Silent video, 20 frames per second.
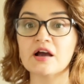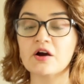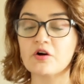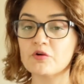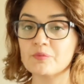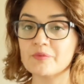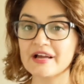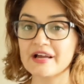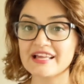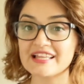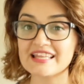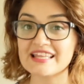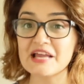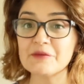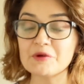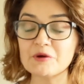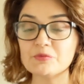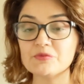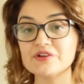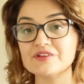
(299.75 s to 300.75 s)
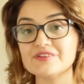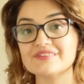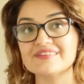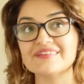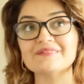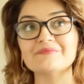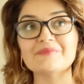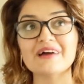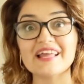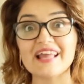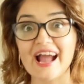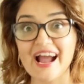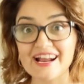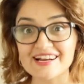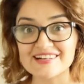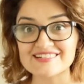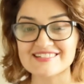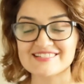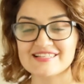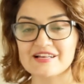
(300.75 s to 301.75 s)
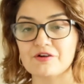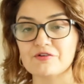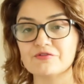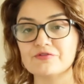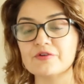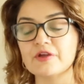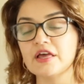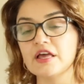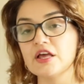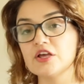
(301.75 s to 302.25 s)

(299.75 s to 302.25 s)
on my alignment with my higher self.